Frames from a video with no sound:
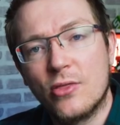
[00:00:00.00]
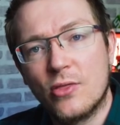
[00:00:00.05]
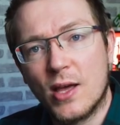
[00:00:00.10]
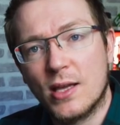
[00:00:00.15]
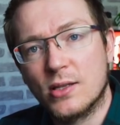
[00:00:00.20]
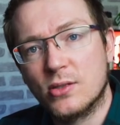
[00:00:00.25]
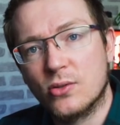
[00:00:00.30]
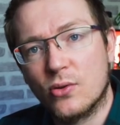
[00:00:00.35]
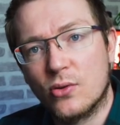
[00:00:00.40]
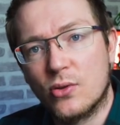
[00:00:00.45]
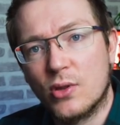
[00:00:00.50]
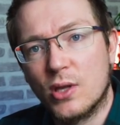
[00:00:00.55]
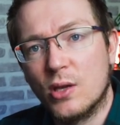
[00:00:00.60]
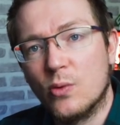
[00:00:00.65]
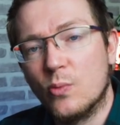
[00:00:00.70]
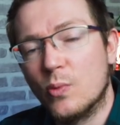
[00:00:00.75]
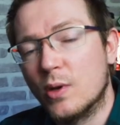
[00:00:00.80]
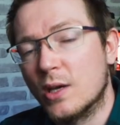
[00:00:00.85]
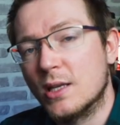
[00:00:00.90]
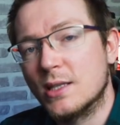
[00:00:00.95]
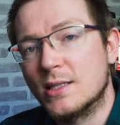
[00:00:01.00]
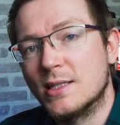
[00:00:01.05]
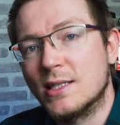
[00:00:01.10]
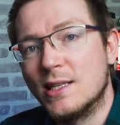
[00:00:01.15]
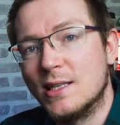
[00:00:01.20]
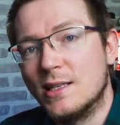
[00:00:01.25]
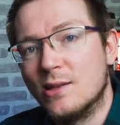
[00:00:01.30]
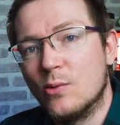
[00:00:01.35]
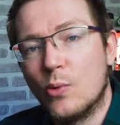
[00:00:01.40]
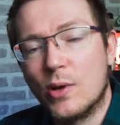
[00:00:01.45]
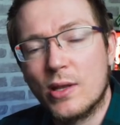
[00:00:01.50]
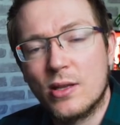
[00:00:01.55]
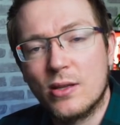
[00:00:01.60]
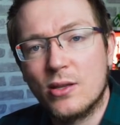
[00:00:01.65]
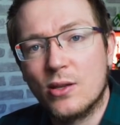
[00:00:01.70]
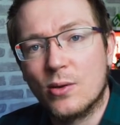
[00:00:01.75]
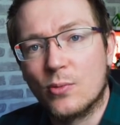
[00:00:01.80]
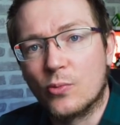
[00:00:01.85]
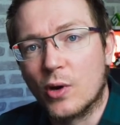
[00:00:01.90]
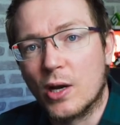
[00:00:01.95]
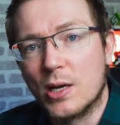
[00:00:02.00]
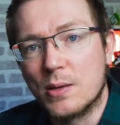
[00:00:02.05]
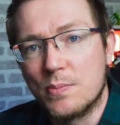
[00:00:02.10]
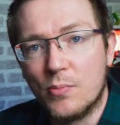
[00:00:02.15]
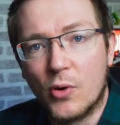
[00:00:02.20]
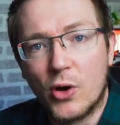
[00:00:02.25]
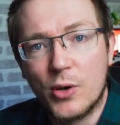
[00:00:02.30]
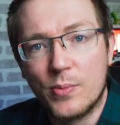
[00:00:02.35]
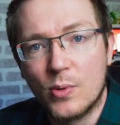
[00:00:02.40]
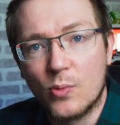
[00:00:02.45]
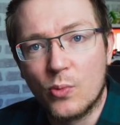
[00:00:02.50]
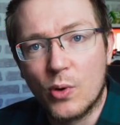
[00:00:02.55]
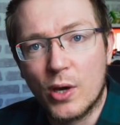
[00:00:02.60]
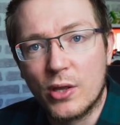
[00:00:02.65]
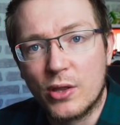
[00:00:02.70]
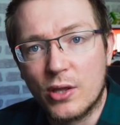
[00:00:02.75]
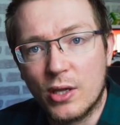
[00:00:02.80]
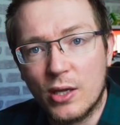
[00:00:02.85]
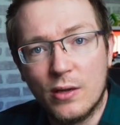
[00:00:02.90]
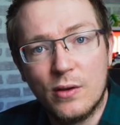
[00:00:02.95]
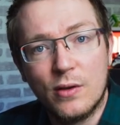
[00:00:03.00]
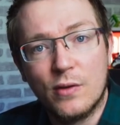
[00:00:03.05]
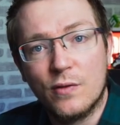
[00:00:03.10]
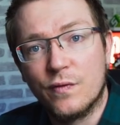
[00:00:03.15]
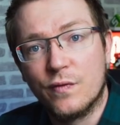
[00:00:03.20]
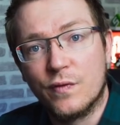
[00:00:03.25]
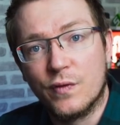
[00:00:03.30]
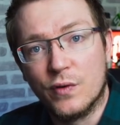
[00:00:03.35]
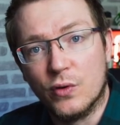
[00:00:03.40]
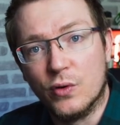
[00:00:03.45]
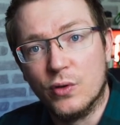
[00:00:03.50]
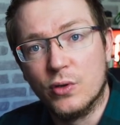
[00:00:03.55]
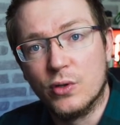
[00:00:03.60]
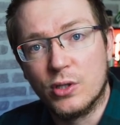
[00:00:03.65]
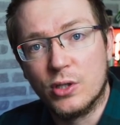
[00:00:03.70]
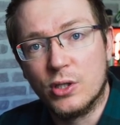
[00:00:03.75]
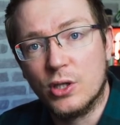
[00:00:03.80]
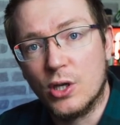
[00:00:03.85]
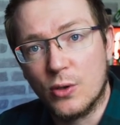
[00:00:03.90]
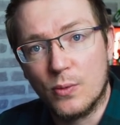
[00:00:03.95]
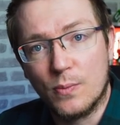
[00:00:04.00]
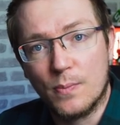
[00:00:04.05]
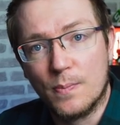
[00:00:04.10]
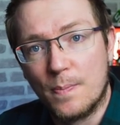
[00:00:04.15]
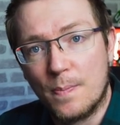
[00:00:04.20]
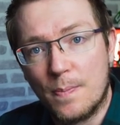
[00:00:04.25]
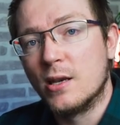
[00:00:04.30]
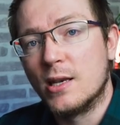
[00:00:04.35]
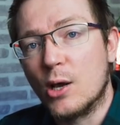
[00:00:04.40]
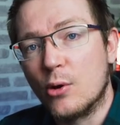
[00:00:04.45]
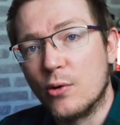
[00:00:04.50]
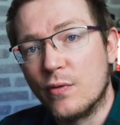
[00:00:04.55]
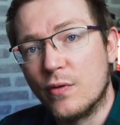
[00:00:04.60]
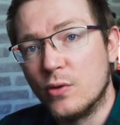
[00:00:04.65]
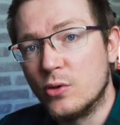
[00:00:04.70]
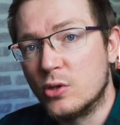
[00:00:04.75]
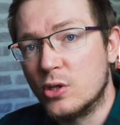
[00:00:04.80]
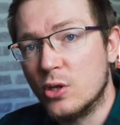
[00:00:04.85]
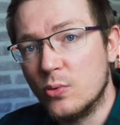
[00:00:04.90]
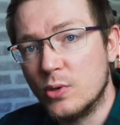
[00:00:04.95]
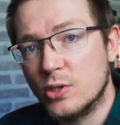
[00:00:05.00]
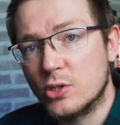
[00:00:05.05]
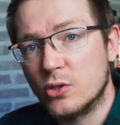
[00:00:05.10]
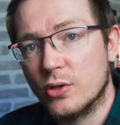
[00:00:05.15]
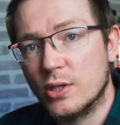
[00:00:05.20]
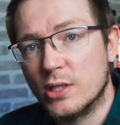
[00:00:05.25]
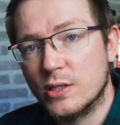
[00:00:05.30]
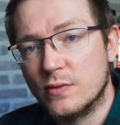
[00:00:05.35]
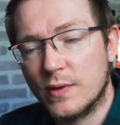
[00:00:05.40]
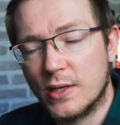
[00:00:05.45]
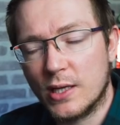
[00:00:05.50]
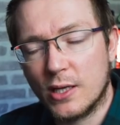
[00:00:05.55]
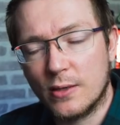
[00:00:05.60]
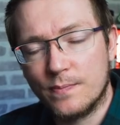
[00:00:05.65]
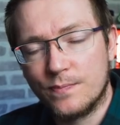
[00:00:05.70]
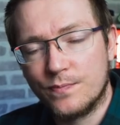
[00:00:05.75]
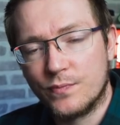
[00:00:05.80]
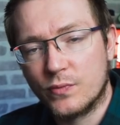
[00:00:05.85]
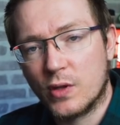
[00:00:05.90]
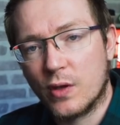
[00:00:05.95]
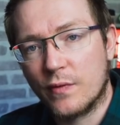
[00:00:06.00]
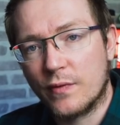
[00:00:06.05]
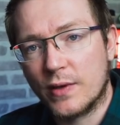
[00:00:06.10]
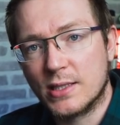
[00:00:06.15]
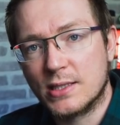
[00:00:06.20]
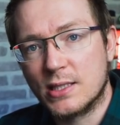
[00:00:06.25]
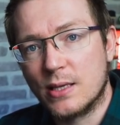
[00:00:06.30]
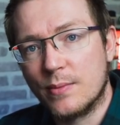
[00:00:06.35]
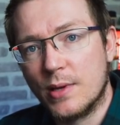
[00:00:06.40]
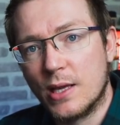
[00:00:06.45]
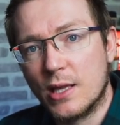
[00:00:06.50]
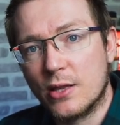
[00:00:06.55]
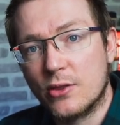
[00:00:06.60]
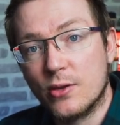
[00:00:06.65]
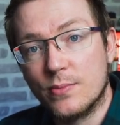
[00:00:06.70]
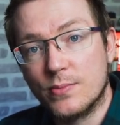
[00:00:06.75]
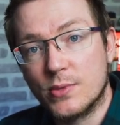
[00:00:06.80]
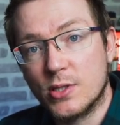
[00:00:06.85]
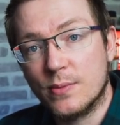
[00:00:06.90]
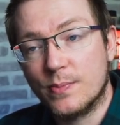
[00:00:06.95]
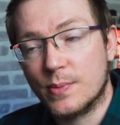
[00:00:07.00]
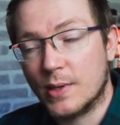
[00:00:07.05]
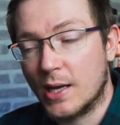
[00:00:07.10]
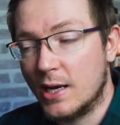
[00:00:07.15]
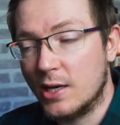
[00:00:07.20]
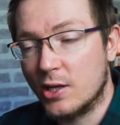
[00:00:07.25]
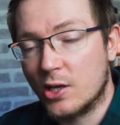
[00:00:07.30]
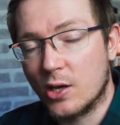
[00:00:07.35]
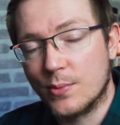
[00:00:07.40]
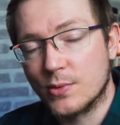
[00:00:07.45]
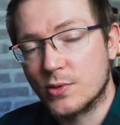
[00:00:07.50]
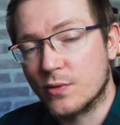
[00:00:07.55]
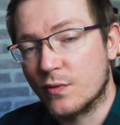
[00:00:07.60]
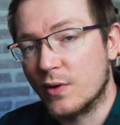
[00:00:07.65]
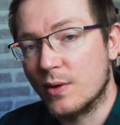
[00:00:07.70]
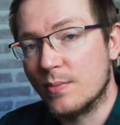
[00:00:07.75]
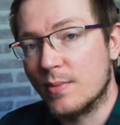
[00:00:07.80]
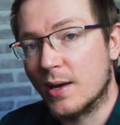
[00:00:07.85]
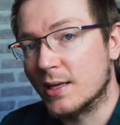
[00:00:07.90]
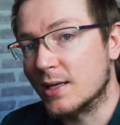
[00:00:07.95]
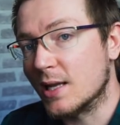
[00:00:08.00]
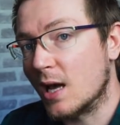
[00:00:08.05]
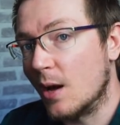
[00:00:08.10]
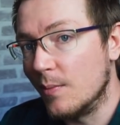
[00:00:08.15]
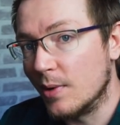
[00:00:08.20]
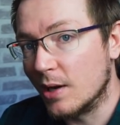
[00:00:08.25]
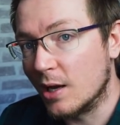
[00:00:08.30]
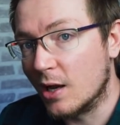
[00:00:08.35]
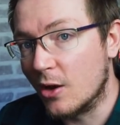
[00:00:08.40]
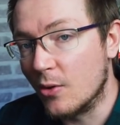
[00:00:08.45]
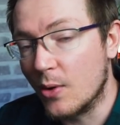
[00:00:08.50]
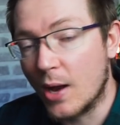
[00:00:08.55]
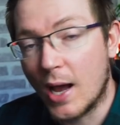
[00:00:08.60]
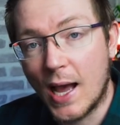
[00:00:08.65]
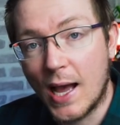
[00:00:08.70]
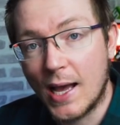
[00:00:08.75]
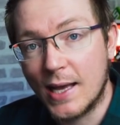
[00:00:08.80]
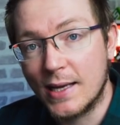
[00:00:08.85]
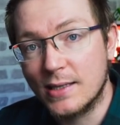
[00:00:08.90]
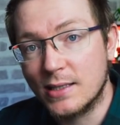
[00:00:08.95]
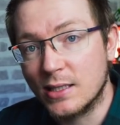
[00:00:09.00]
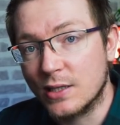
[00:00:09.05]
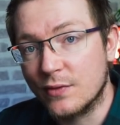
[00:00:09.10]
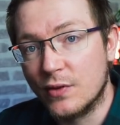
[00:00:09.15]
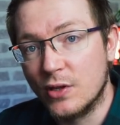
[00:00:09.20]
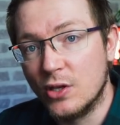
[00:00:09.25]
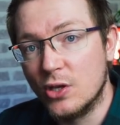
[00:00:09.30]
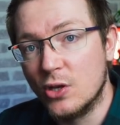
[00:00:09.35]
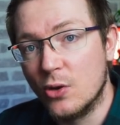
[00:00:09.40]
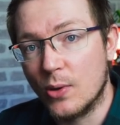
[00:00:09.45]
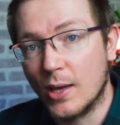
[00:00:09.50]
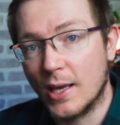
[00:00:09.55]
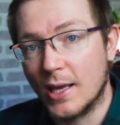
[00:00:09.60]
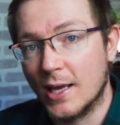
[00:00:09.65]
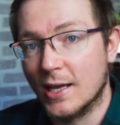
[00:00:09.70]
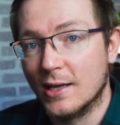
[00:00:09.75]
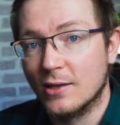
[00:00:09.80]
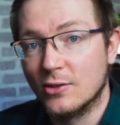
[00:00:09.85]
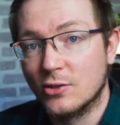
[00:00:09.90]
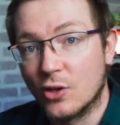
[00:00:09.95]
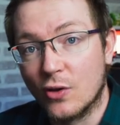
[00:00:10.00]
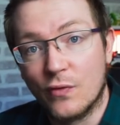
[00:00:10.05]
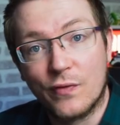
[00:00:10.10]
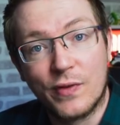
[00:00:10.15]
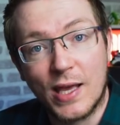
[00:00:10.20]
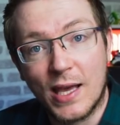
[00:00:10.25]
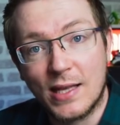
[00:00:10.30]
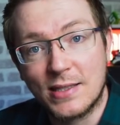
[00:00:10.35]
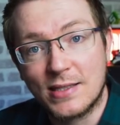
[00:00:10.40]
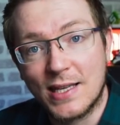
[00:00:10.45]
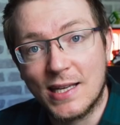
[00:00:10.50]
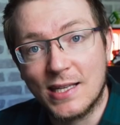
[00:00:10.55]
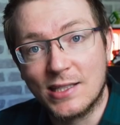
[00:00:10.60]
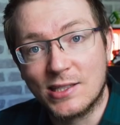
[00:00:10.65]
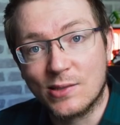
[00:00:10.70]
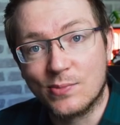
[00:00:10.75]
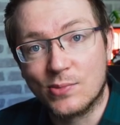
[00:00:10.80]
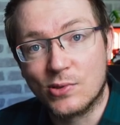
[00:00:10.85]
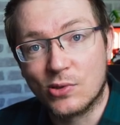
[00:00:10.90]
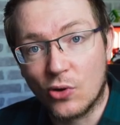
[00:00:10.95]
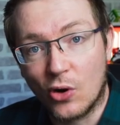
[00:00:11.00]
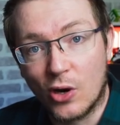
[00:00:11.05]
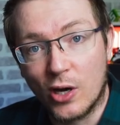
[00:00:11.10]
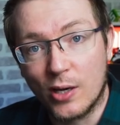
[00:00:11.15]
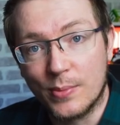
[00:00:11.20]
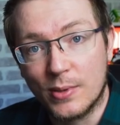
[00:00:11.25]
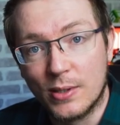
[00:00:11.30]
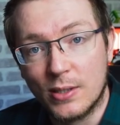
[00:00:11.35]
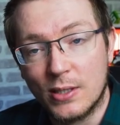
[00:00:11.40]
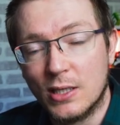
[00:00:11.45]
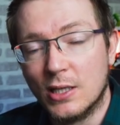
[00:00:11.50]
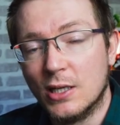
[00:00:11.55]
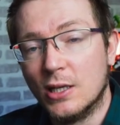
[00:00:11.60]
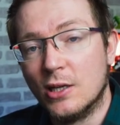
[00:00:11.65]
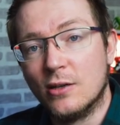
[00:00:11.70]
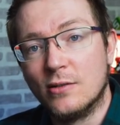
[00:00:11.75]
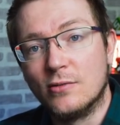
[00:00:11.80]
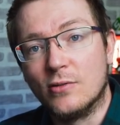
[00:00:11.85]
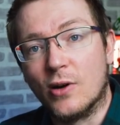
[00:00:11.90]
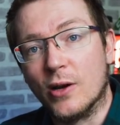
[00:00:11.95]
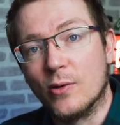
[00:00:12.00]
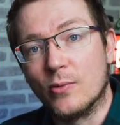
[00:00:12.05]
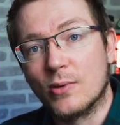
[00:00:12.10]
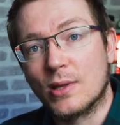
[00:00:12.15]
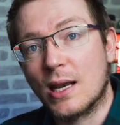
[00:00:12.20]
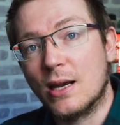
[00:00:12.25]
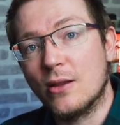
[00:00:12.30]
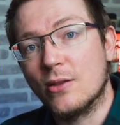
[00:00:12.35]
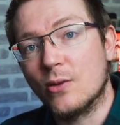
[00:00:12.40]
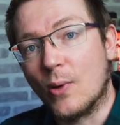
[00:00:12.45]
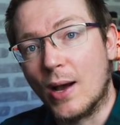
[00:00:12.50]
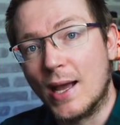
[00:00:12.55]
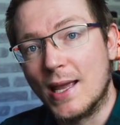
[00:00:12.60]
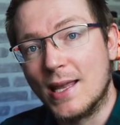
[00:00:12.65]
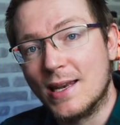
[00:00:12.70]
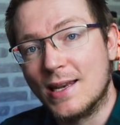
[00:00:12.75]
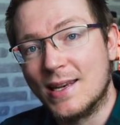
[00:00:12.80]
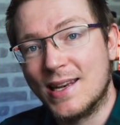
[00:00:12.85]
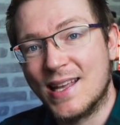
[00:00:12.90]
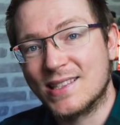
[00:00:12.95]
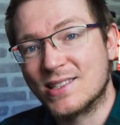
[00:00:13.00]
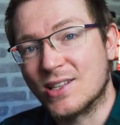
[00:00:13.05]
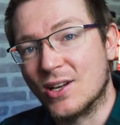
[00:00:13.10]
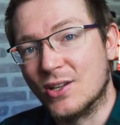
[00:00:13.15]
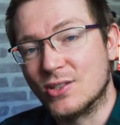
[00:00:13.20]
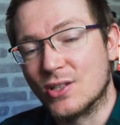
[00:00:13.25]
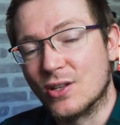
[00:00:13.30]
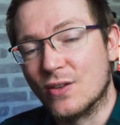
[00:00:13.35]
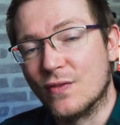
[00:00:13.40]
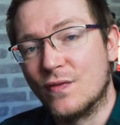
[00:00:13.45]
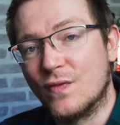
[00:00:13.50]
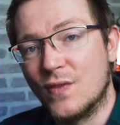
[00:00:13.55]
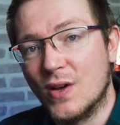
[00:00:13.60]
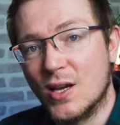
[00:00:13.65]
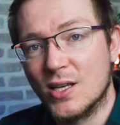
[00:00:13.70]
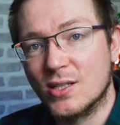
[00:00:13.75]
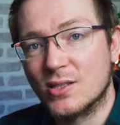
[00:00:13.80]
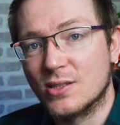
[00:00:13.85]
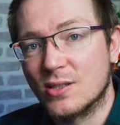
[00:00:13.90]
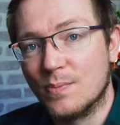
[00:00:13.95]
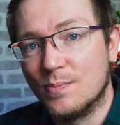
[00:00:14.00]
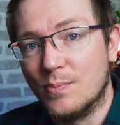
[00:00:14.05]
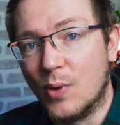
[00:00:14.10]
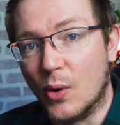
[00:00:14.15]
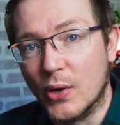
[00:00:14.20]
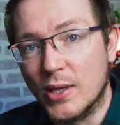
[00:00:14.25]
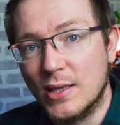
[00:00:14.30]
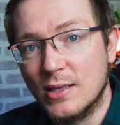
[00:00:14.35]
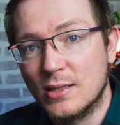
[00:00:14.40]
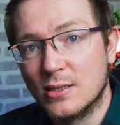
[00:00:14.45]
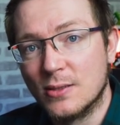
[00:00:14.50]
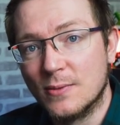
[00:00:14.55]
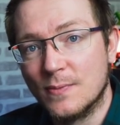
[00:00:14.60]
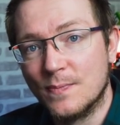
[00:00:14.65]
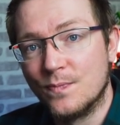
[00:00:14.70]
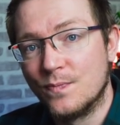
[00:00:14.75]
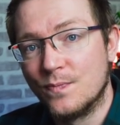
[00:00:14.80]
that sort of thing. We're gonna see whether the upgrade might be worth it for you. Now, if you do enjoy this video, don't forget to give me a thumbs up, any comments or feedback down below. And if you're new here, don't forget to hit subscribe. Right, with that out of the way, let's get on to the first point,